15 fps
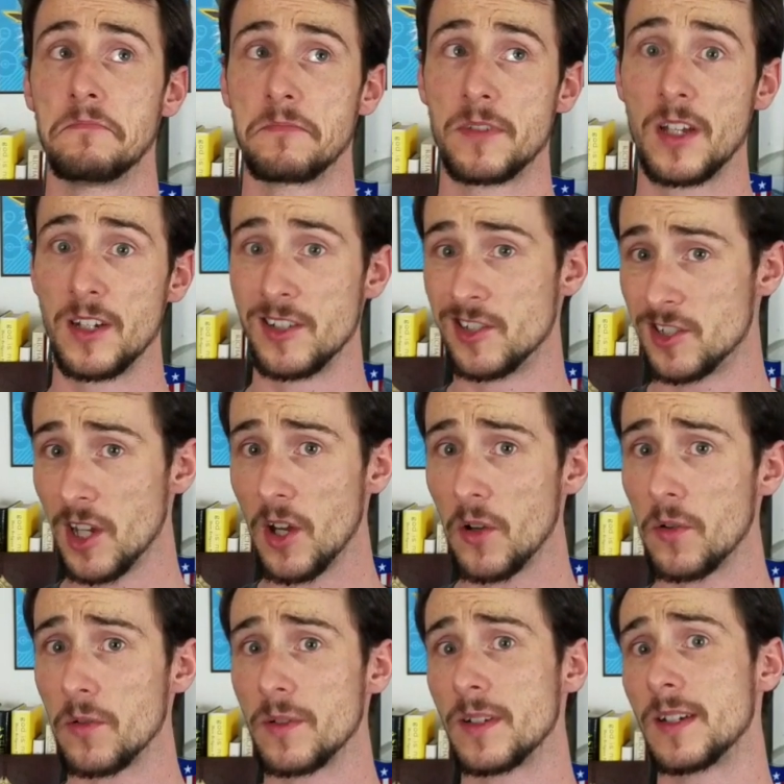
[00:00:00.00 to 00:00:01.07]

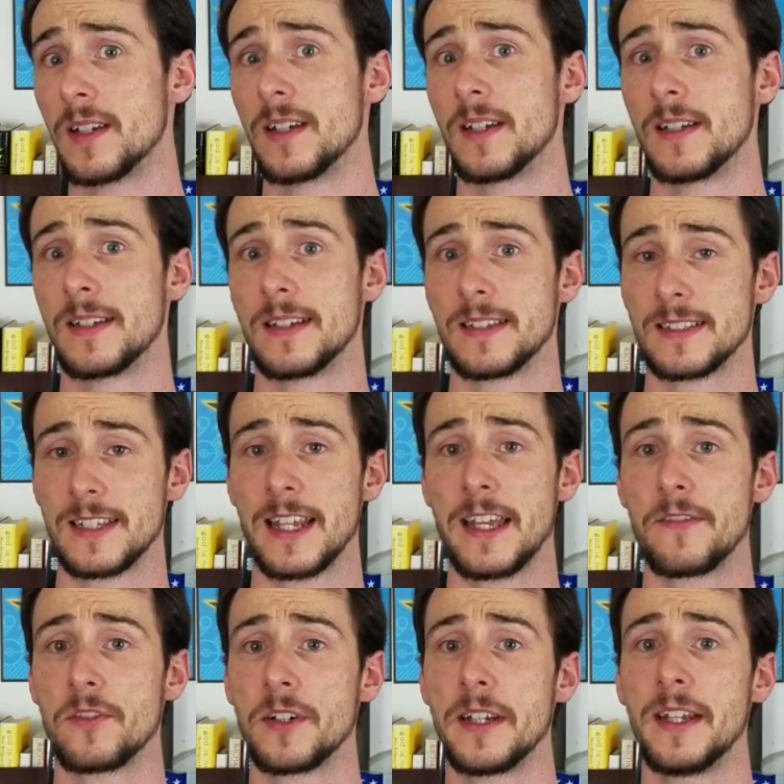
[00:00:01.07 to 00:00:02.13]
condone
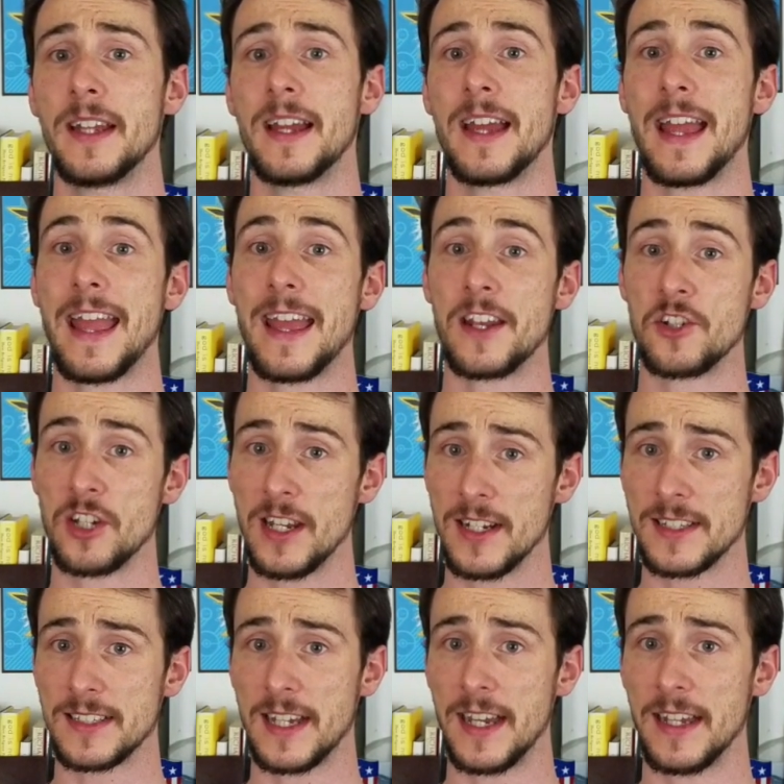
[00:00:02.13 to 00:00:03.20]
slavery and
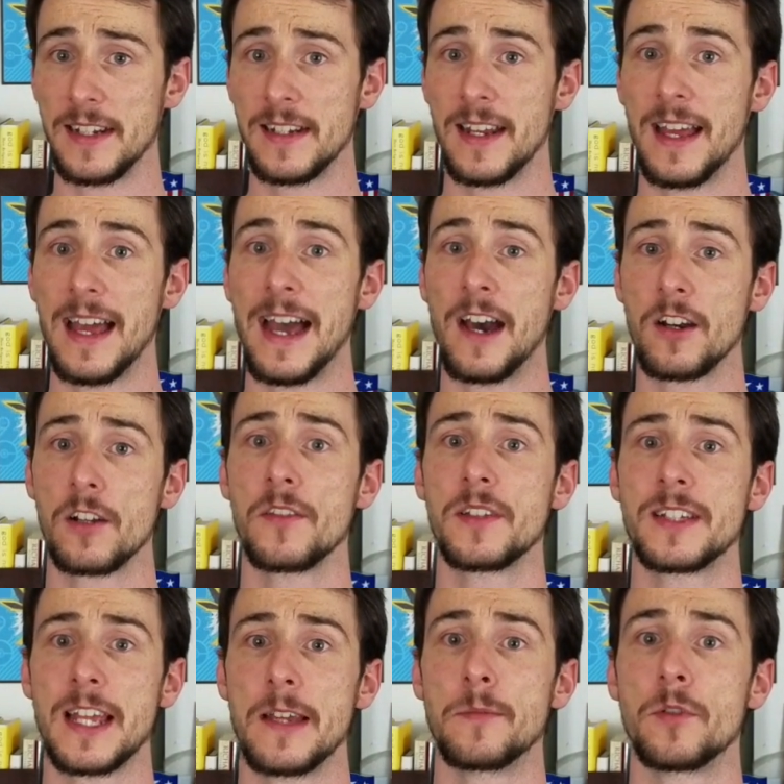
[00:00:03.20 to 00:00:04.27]
genocide out on the
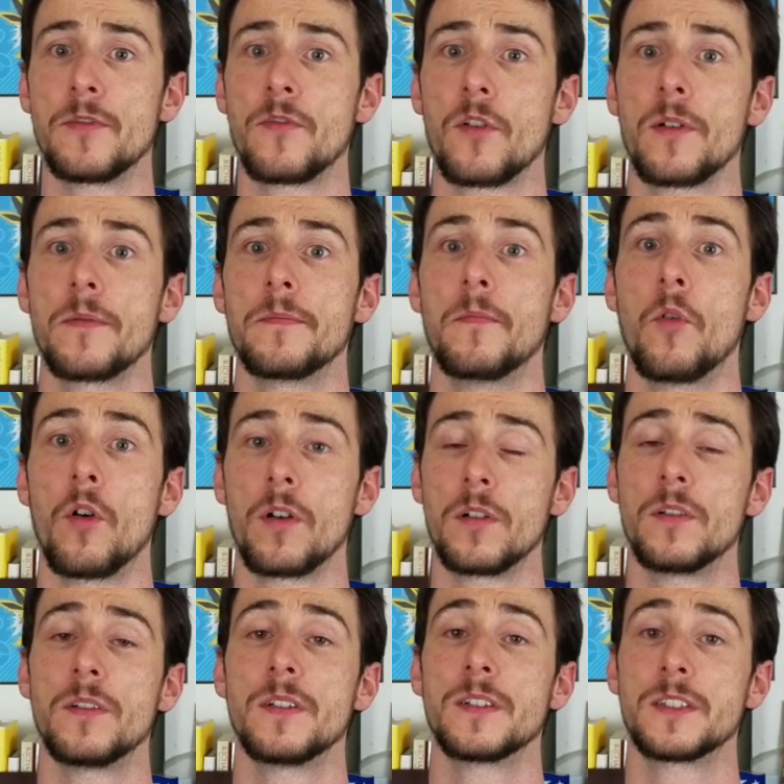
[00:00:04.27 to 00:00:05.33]
table for
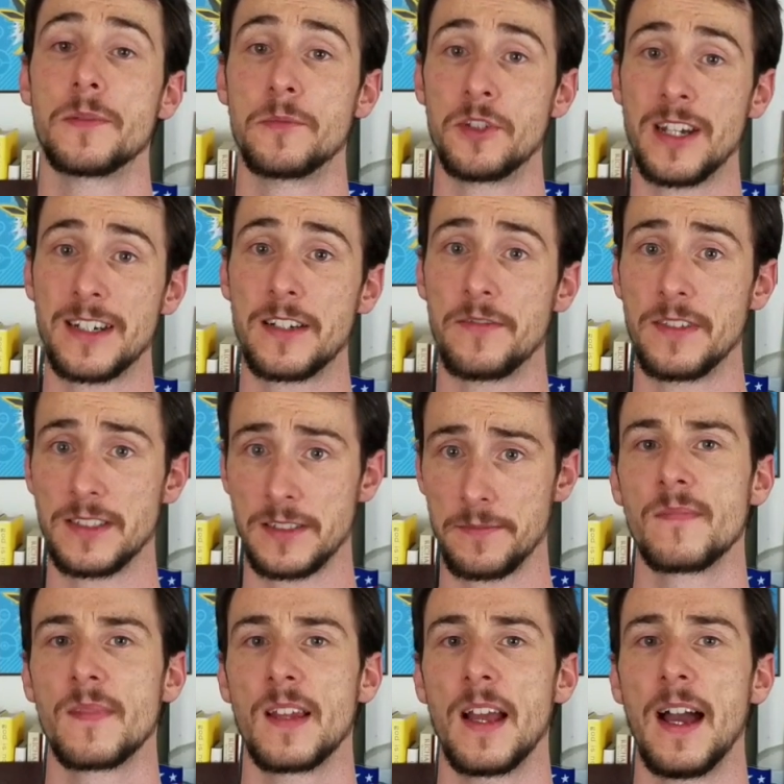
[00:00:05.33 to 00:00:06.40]
moral subjectivism.
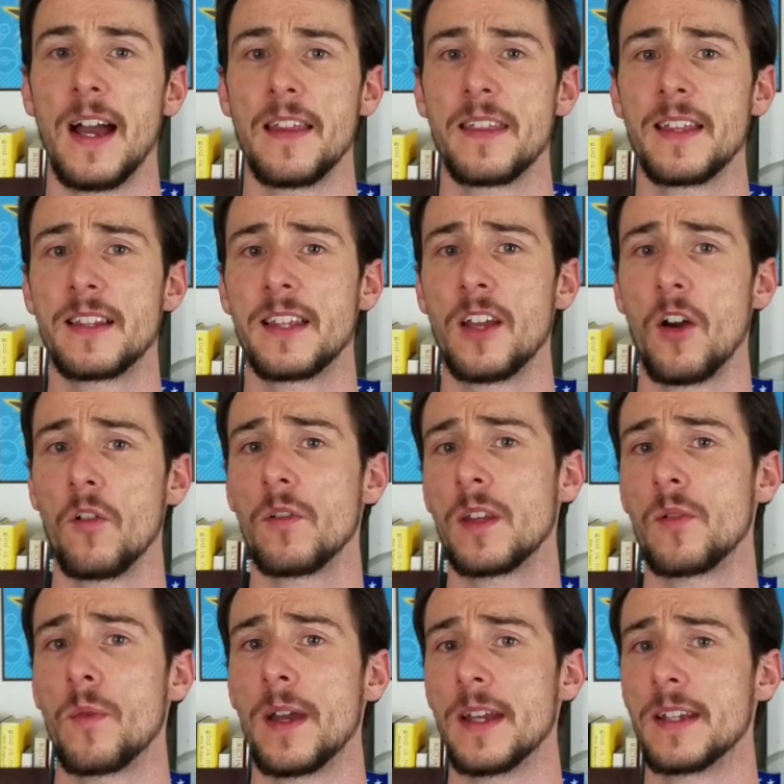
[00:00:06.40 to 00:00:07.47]
I think the only
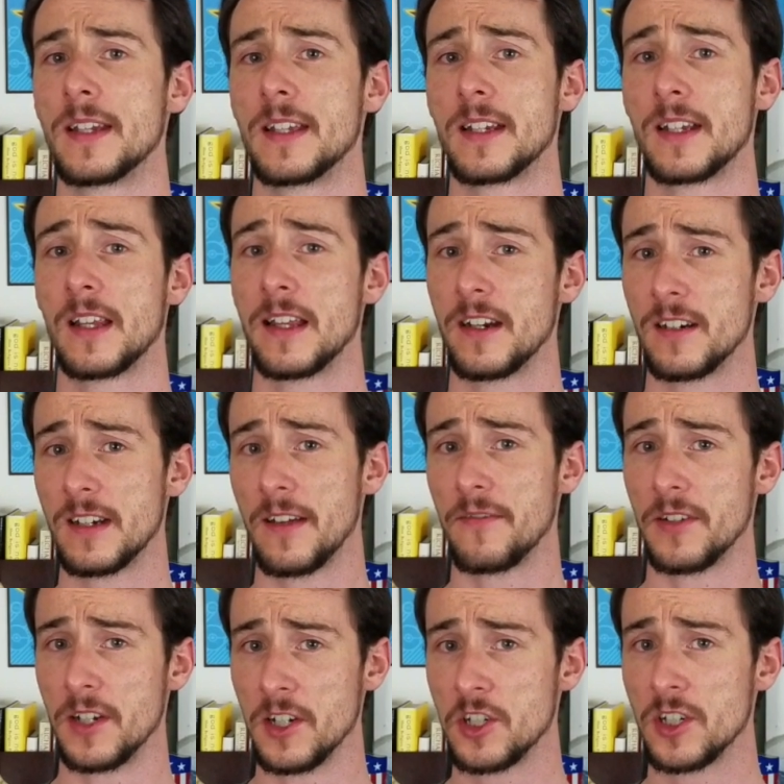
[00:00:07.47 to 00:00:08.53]
way to get a clear
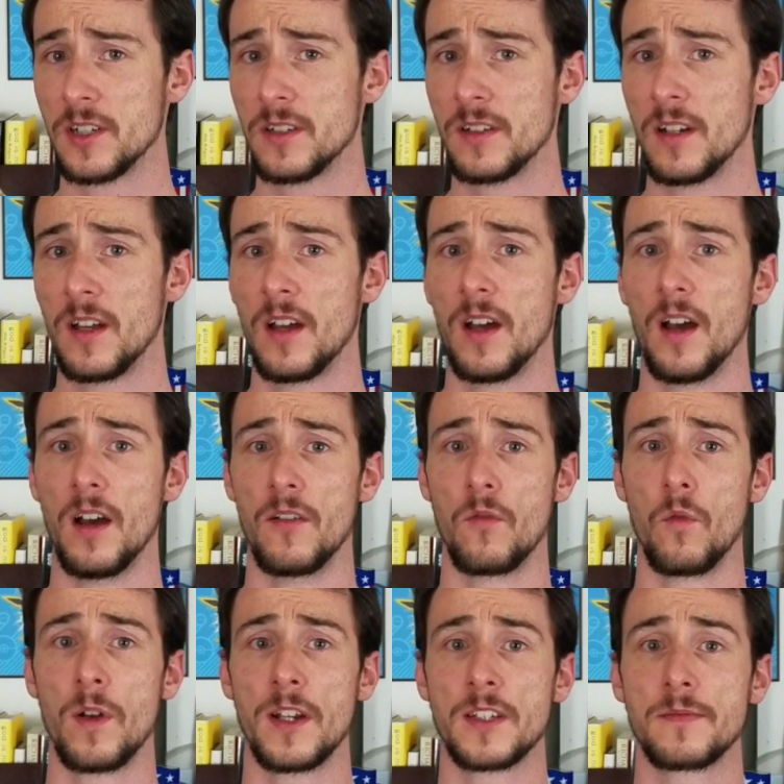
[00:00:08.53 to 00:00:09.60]
definition of
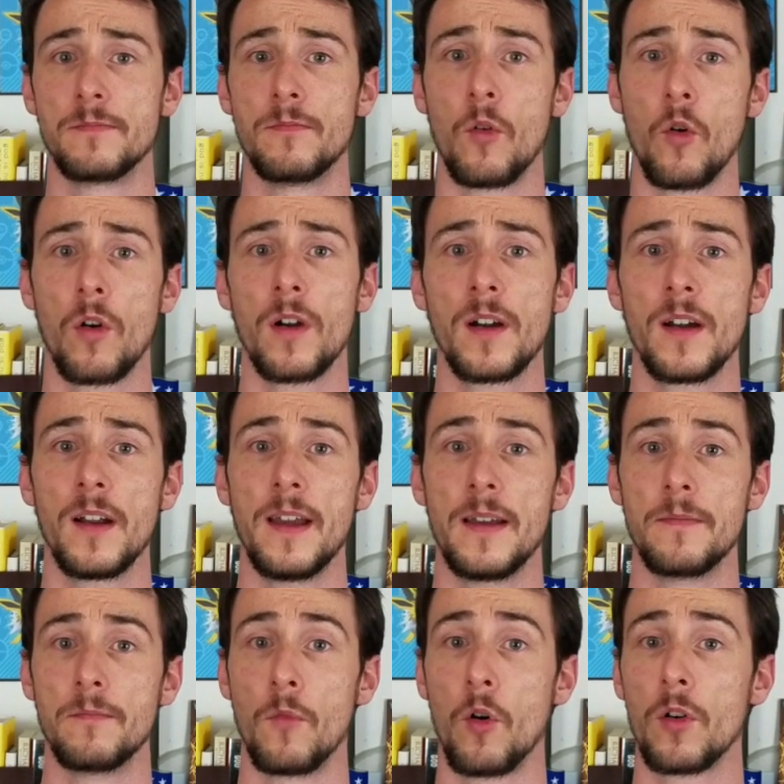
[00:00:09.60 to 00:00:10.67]
what is more
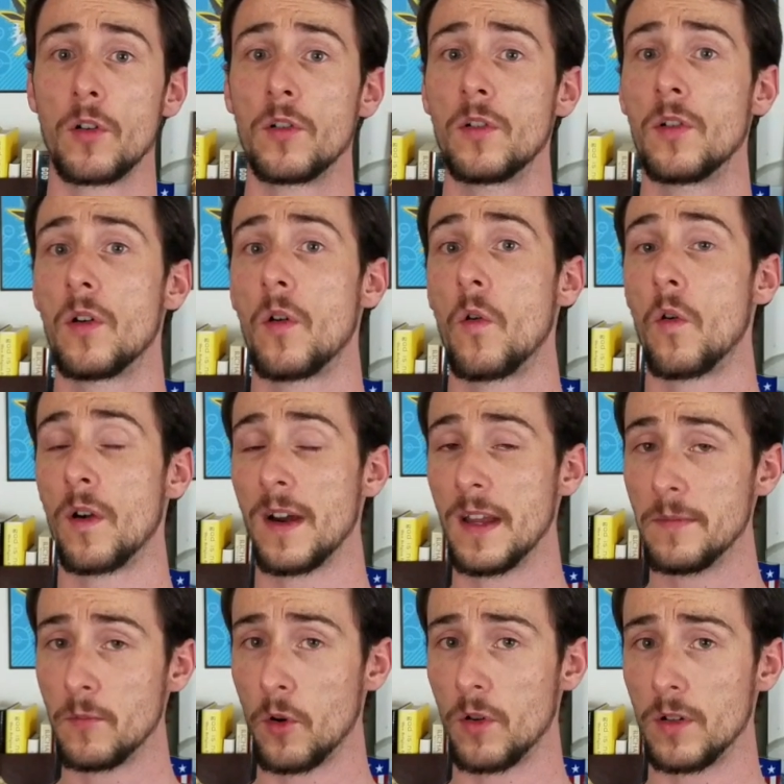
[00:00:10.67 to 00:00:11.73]
moral or
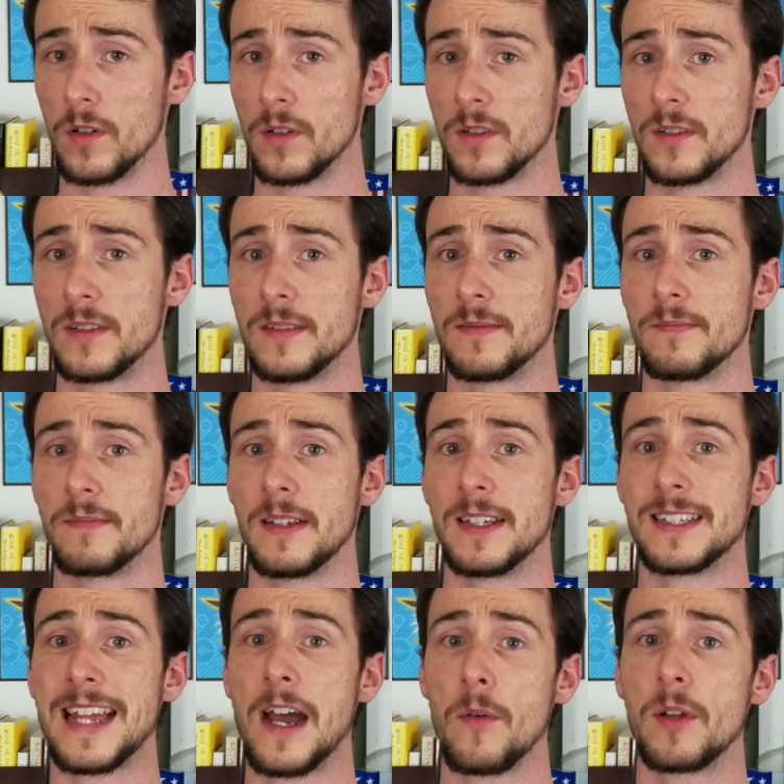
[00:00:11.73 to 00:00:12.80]
immoral
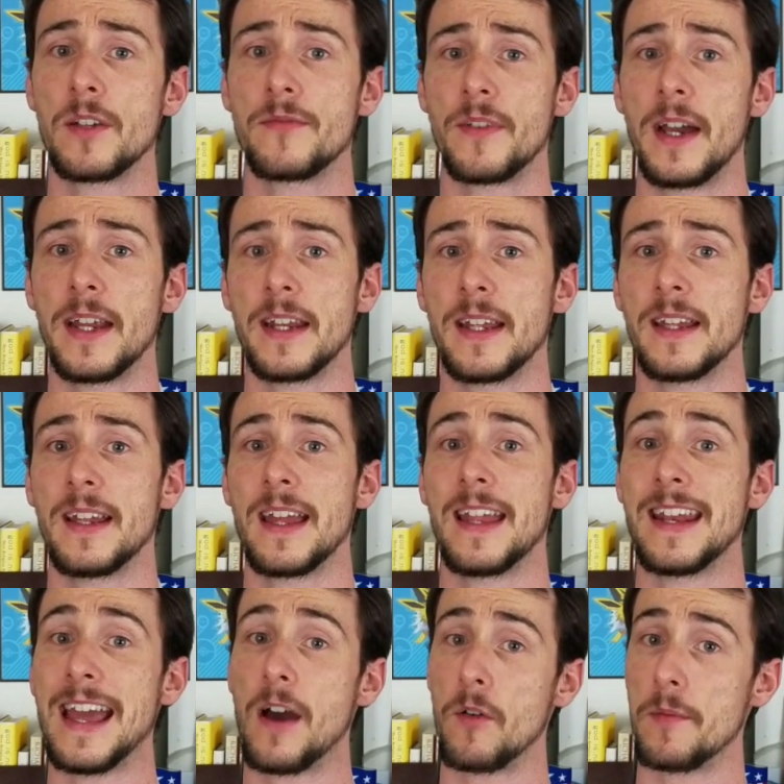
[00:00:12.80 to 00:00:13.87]
is how we define it
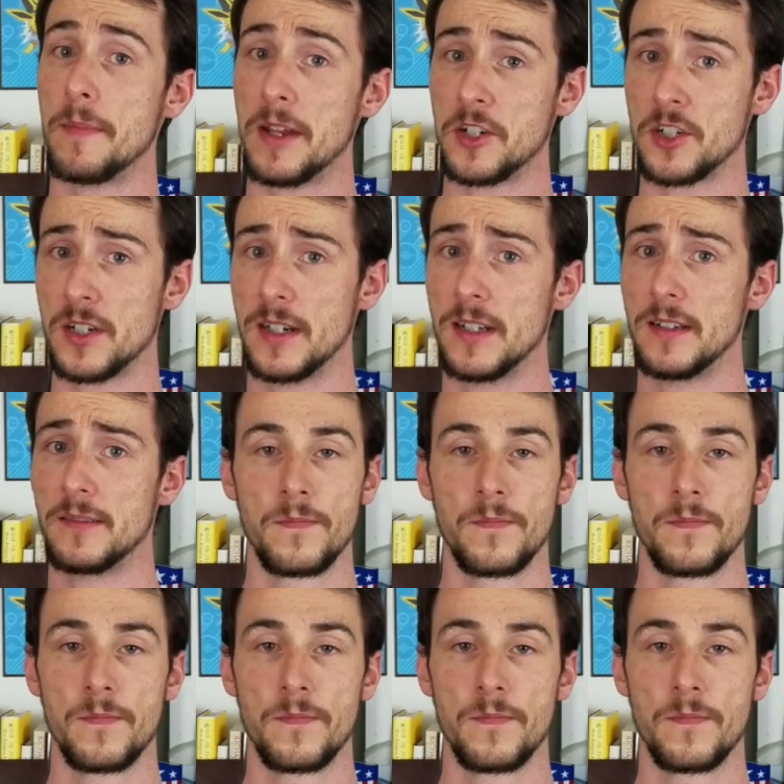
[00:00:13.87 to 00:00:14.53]
and how we measure it.